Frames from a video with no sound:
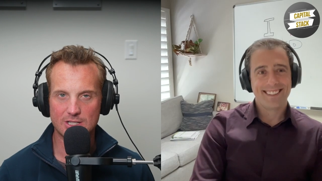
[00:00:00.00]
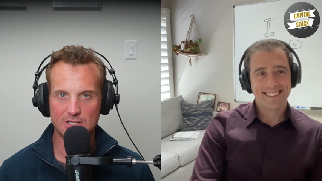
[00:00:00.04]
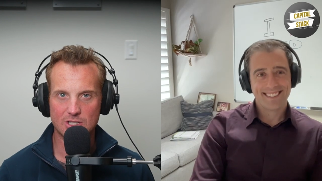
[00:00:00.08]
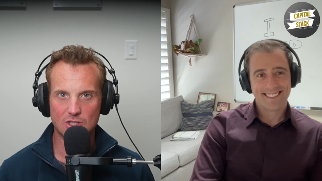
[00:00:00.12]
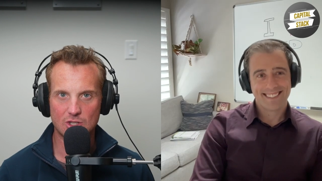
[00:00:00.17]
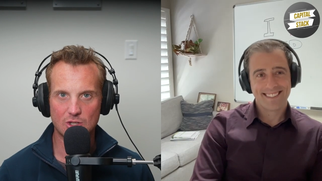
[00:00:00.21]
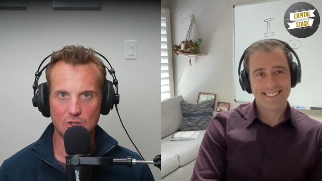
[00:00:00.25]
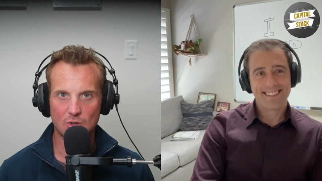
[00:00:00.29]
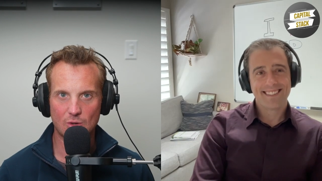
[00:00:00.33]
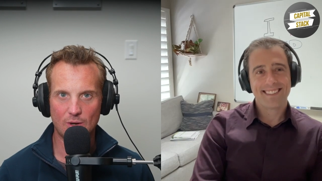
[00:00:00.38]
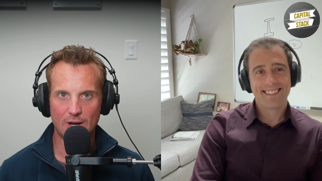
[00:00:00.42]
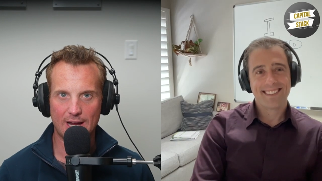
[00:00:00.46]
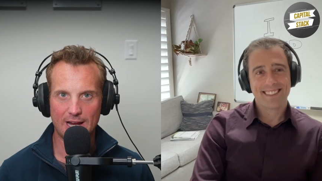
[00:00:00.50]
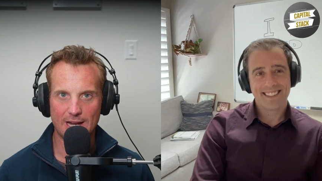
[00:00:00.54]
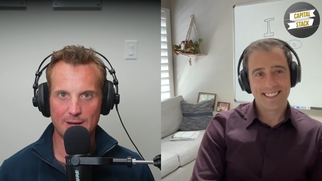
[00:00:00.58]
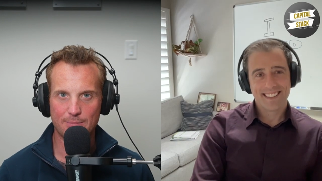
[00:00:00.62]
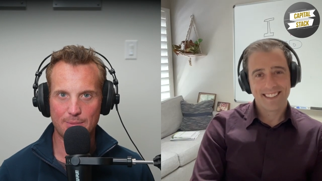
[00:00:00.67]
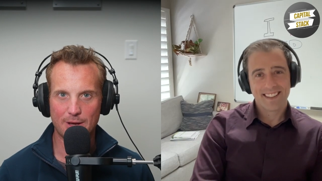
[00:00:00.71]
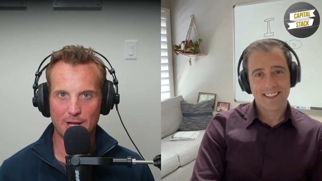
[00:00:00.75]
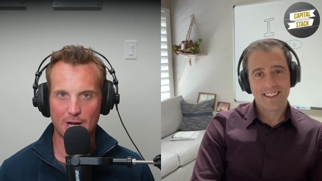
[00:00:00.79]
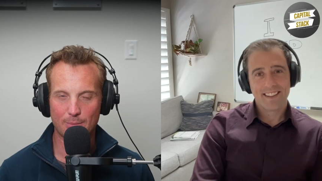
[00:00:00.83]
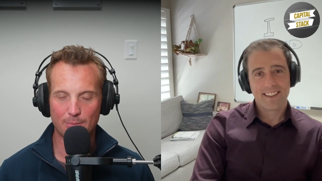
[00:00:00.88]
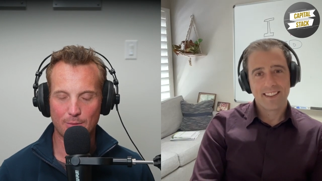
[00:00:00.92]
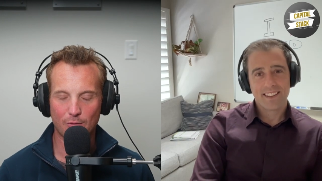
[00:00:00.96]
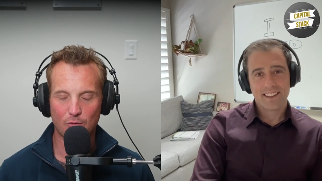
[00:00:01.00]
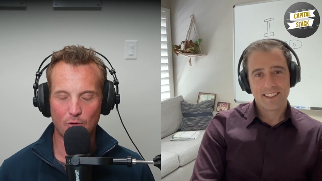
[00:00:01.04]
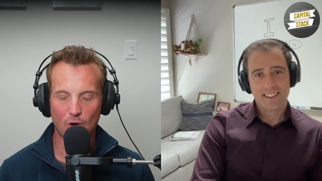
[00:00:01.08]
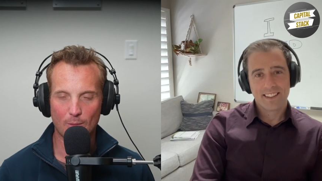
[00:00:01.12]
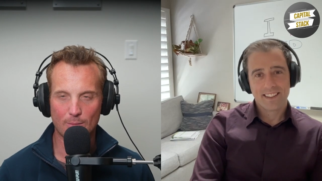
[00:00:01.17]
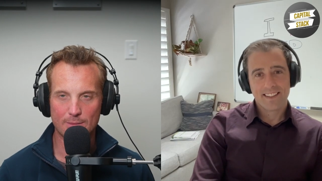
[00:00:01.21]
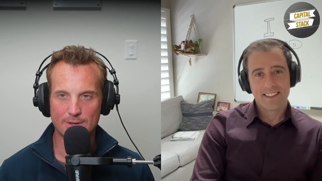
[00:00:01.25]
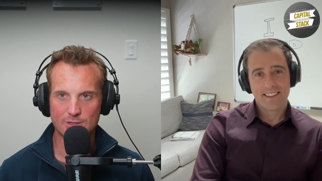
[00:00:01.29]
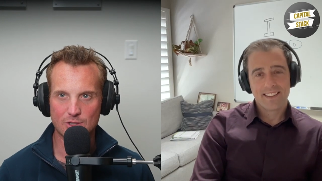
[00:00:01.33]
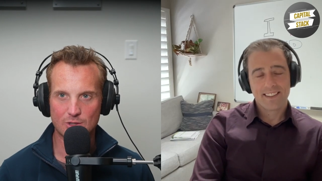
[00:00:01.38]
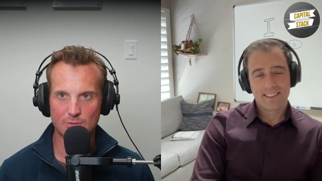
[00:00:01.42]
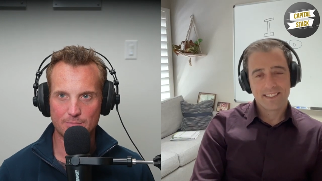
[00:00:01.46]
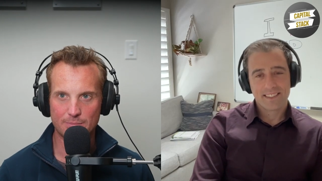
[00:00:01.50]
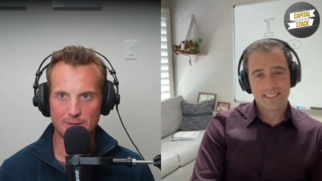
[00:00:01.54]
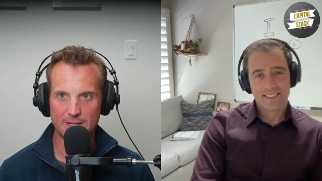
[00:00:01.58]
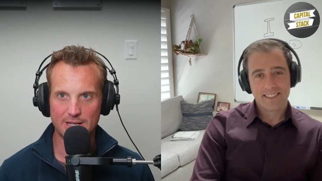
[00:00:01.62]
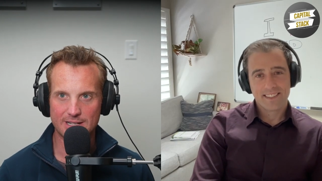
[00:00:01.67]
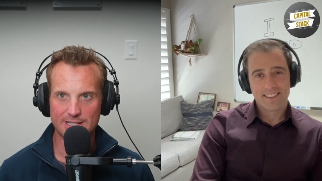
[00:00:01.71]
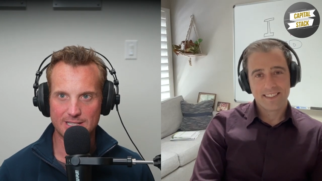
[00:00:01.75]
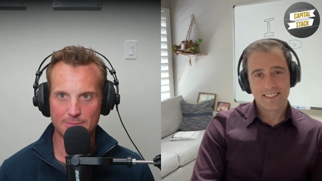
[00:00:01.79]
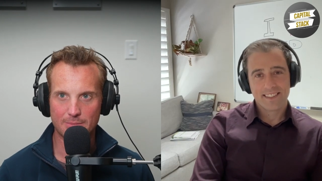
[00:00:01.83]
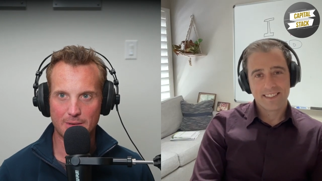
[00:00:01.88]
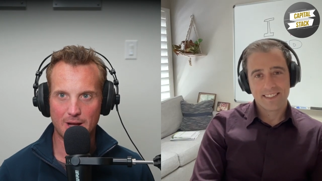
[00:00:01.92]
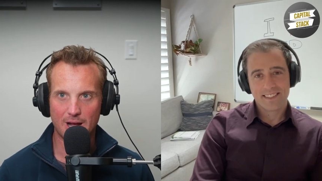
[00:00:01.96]
Speaker 1: to a better performance or
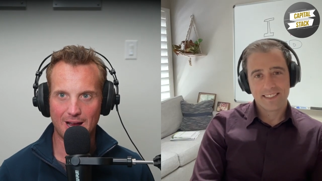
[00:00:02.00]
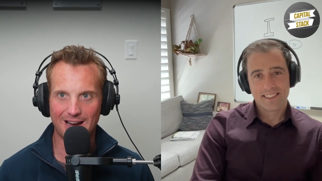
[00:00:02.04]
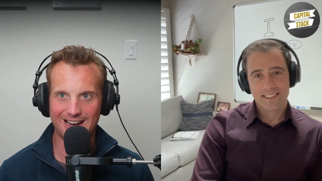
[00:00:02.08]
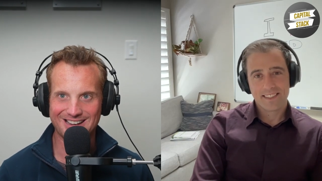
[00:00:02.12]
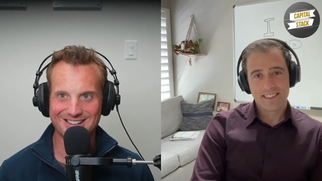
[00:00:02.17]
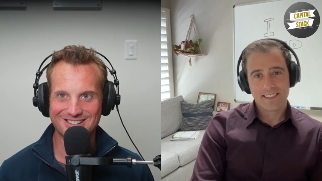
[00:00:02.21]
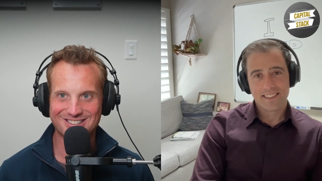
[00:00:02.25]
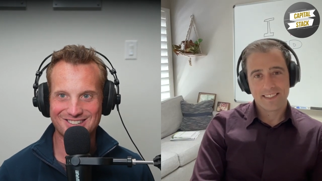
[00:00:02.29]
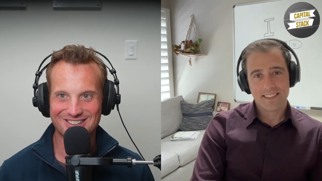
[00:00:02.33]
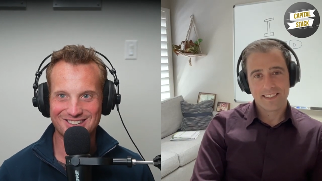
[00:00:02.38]
be a demise,